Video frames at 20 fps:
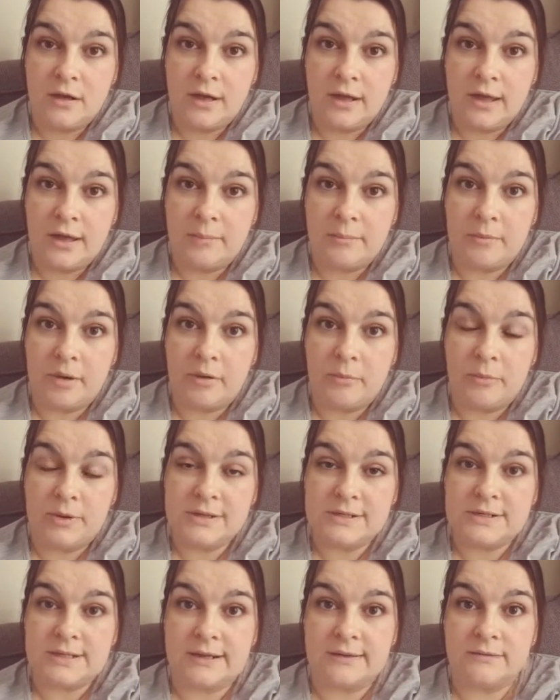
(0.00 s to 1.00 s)
I
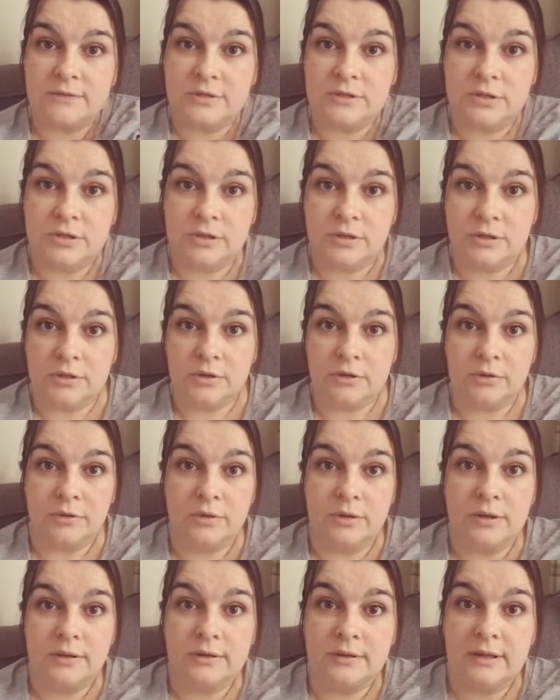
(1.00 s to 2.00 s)
went down to